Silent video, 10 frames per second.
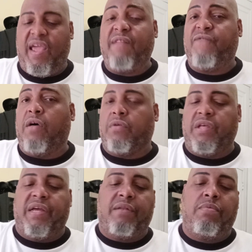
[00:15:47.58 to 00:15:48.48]
it felt
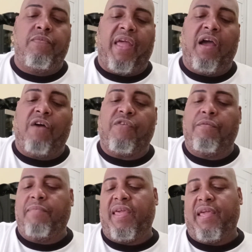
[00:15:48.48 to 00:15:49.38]
good. They
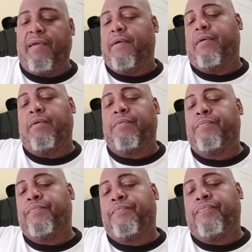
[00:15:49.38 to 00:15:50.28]
offered me
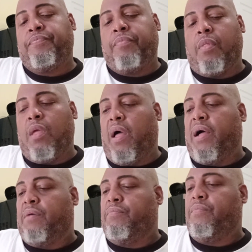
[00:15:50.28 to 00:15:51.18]

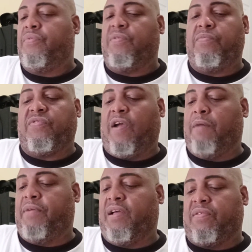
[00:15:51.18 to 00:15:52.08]
some
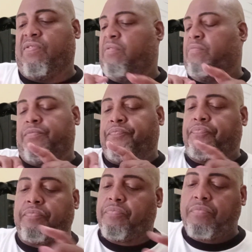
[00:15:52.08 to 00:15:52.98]
Starbucks.
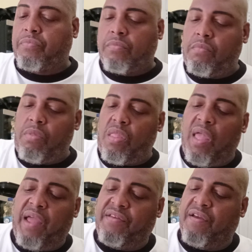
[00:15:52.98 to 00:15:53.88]

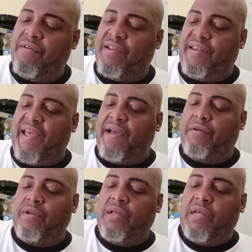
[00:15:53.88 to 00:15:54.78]
I turned it
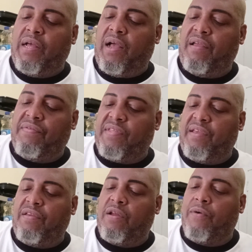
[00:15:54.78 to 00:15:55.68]
down. I just
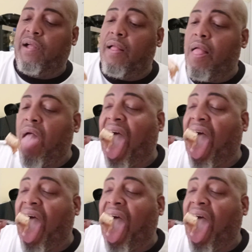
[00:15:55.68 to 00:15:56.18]
said, you know what?